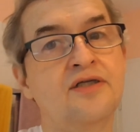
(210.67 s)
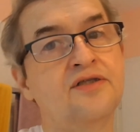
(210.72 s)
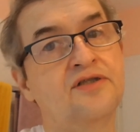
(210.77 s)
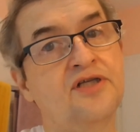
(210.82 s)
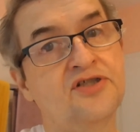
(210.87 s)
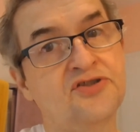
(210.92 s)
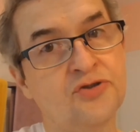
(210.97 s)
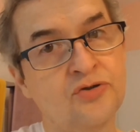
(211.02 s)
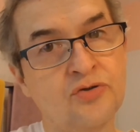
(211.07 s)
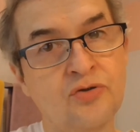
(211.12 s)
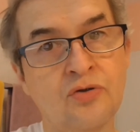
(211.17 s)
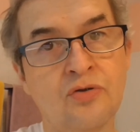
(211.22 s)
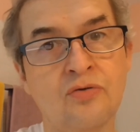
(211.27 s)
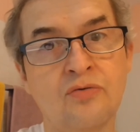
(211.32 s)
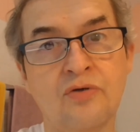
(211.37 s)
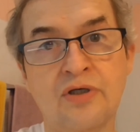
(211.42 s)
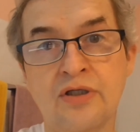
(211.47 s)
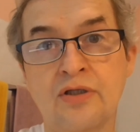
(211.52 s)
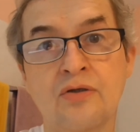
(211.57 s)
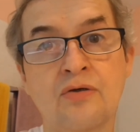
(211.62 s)
They should
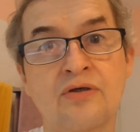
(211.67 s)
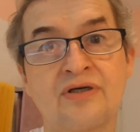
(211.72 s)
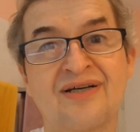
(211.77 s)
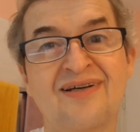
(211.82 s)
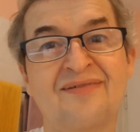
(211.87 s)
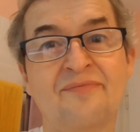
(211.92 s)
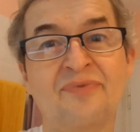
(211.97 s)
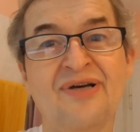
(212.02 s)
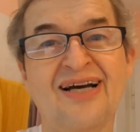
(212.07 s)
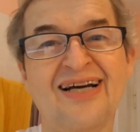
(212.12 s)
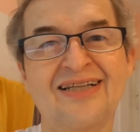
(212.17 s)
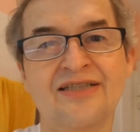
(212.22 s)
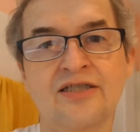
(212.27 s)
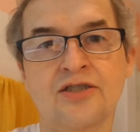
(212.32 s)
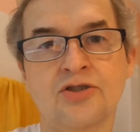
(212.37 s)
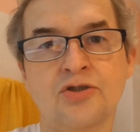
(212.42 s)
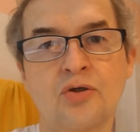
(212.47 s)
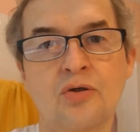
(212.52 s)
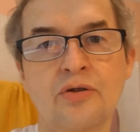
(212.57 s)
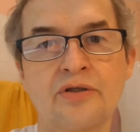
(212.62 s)
go and look behind
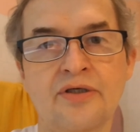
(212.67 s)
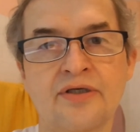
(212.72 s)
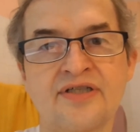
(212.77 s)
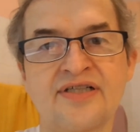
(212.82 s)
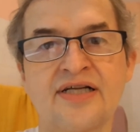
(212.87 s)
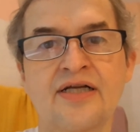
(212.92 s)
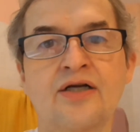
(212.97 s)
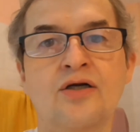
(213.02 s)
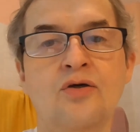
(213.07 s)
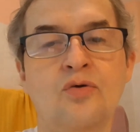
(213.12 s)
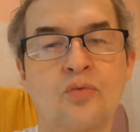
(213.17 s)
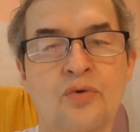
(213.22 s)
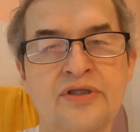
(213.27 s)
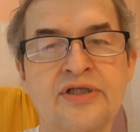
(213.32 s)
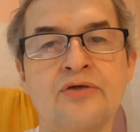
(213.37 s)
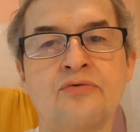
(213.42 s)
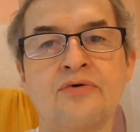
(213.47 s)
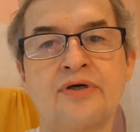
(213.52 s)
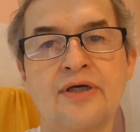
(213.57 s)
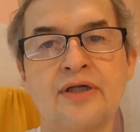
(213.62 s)
their shoulders where
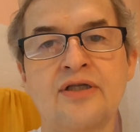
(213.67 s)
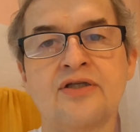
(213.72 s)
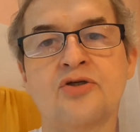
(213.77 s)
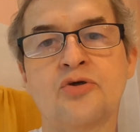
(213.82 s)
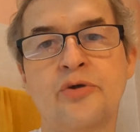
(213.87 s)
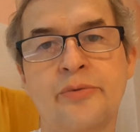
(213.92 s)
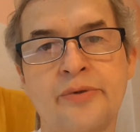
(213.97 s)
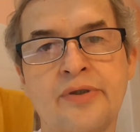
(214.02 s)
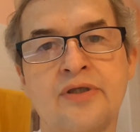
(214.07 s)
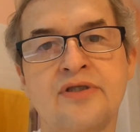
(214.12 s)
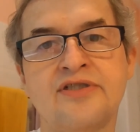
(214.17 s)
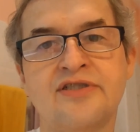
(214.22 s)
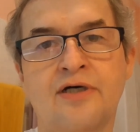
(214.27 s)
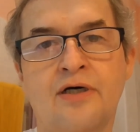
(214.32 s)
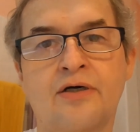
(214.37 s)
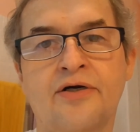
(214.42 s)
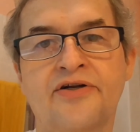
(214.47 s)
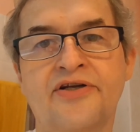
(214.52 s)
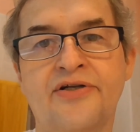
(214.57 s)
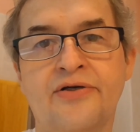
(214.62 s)
the real criminals
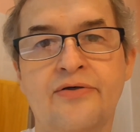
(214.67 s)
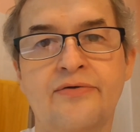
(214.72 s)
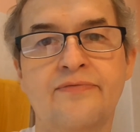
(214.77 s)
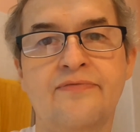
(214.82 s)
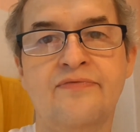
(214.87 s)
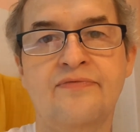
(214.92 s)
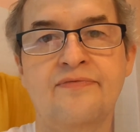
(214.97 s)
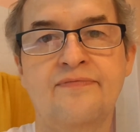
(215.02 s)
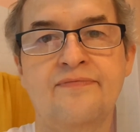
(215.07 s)
are, you know.